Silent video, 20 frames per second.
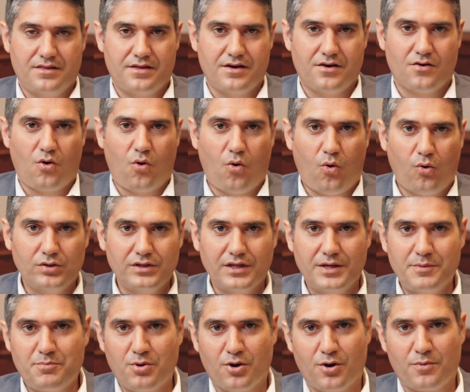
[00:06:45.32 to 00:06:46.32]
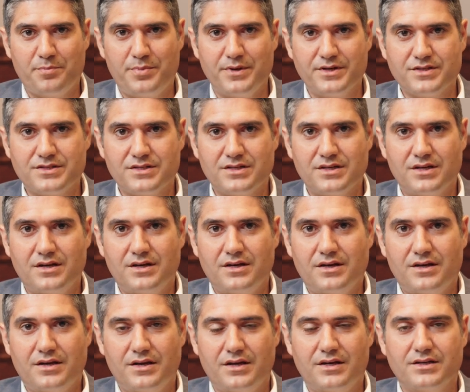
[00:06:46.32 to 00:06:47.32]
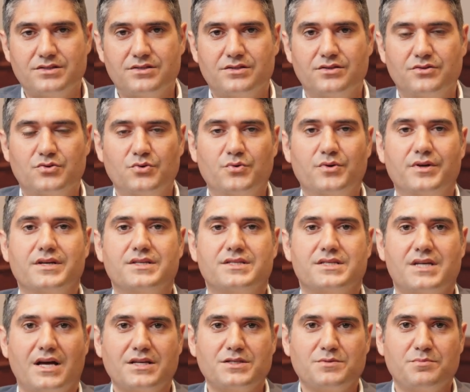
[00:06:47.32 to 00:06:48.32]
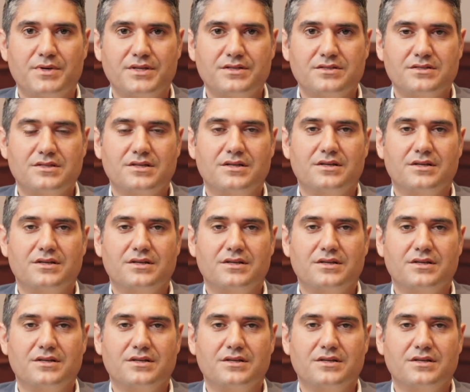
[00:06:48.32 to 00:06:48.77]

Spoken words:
Their only purpose is to do an assessment